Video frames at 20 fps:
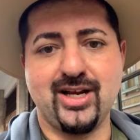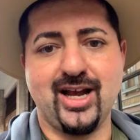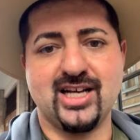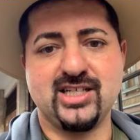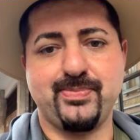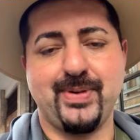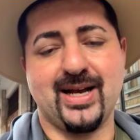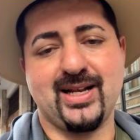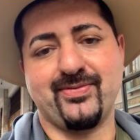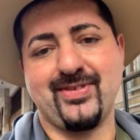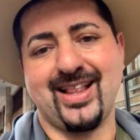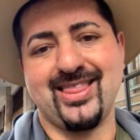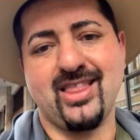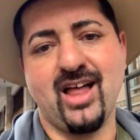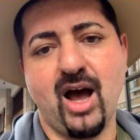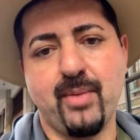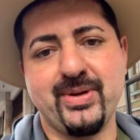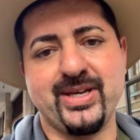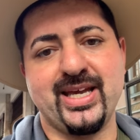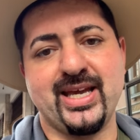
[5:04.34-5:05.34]
aspect, of that
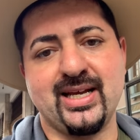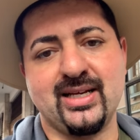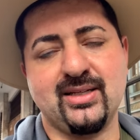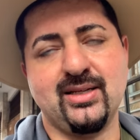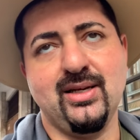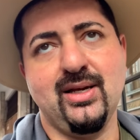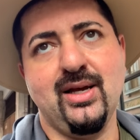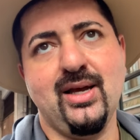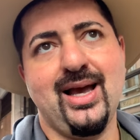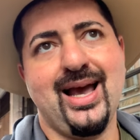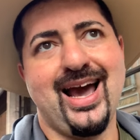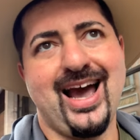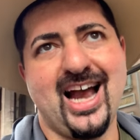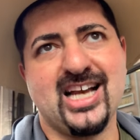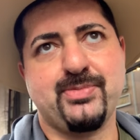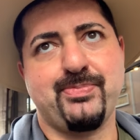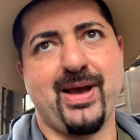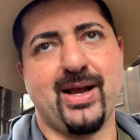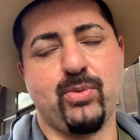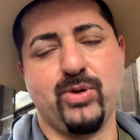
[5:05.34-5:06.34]
lobbying
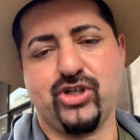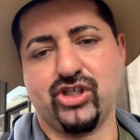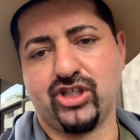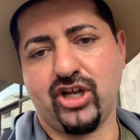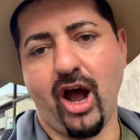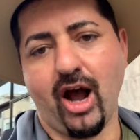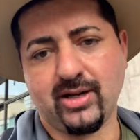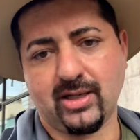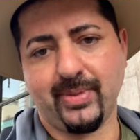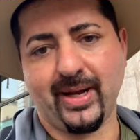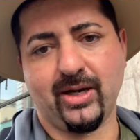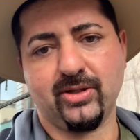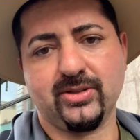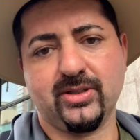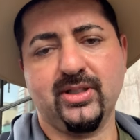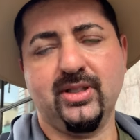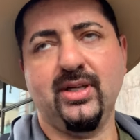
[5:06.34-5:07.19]
aspect we just talked about.